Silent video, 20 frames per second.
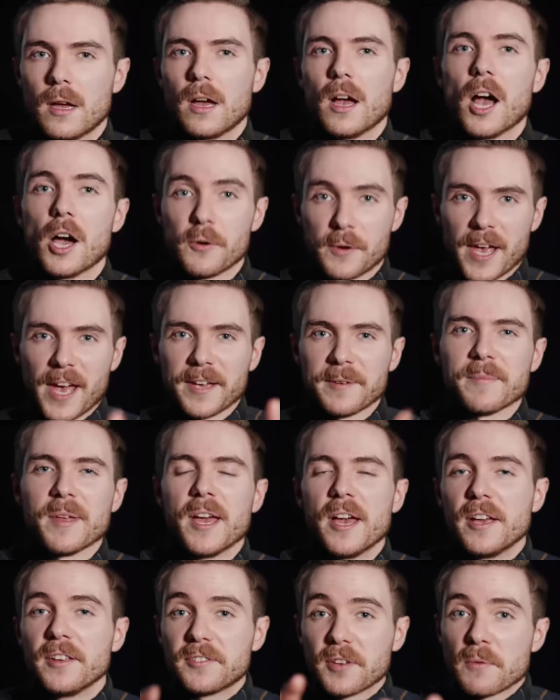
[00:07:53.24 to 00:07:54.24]
Okay,
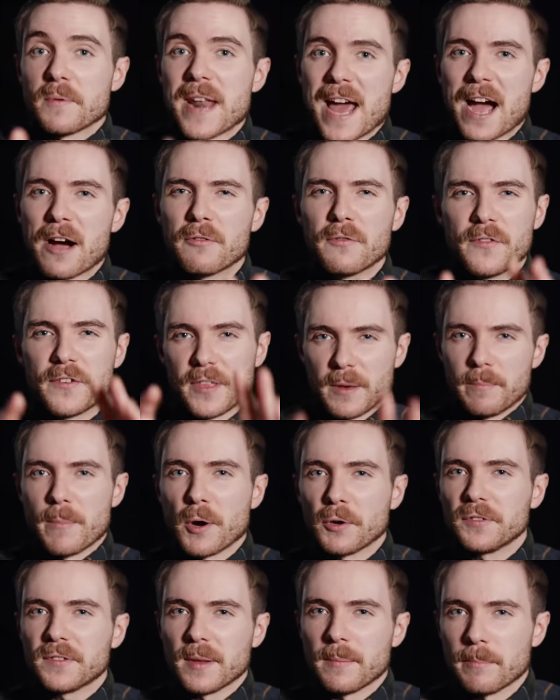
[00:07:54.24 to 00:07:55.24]
so now for the
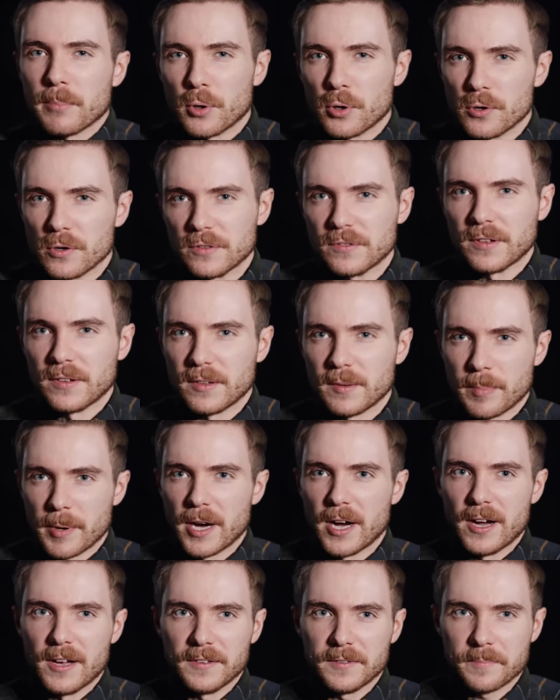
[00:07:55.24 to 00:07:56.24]
most important
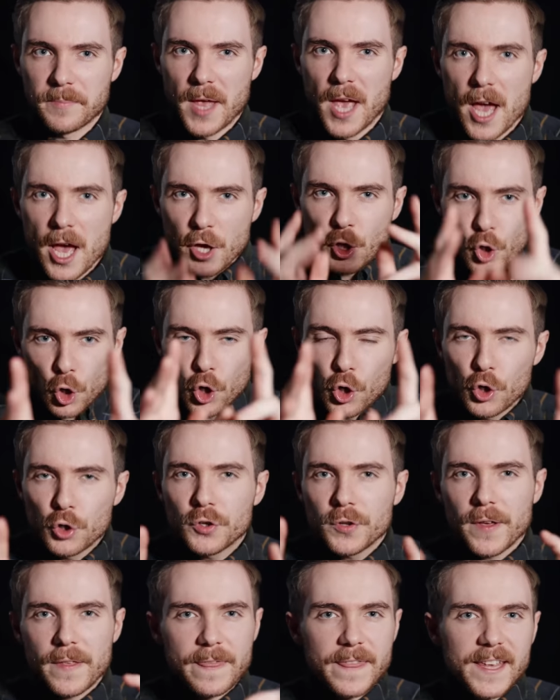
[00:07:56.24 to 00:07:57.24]
part.
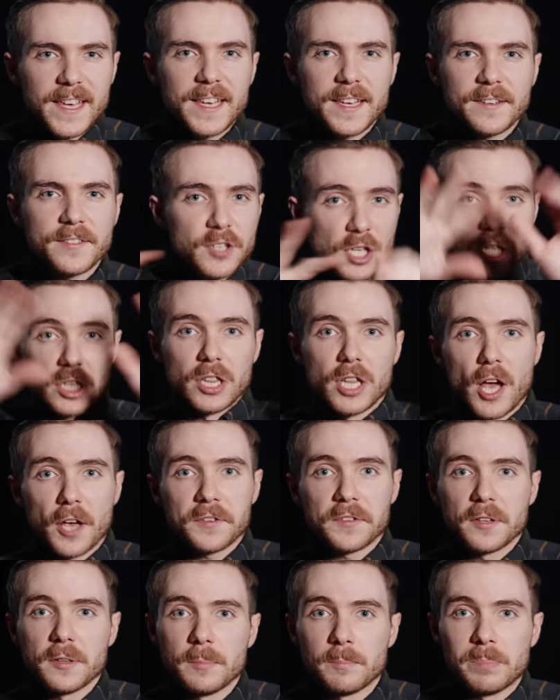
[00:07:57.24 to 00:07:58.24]
Could these
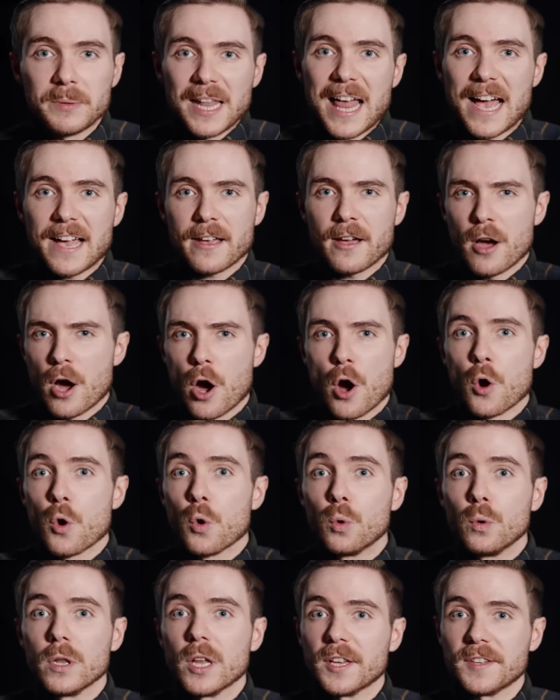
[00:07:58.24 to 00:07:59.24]
colossal black
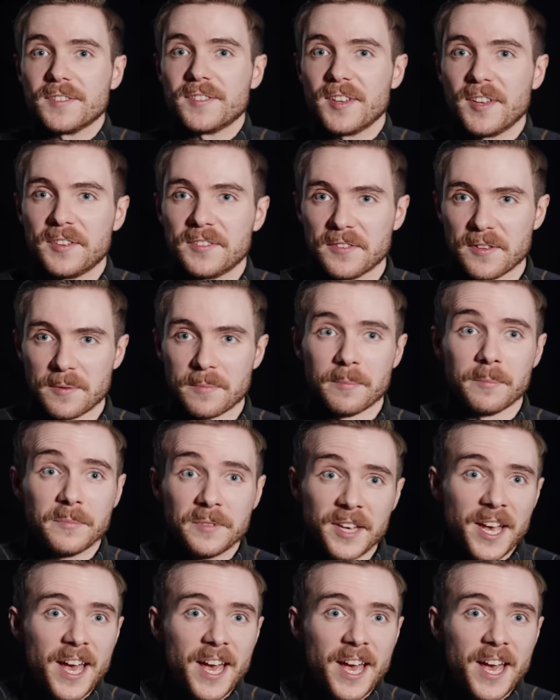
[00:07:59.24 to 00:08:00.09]
hole systems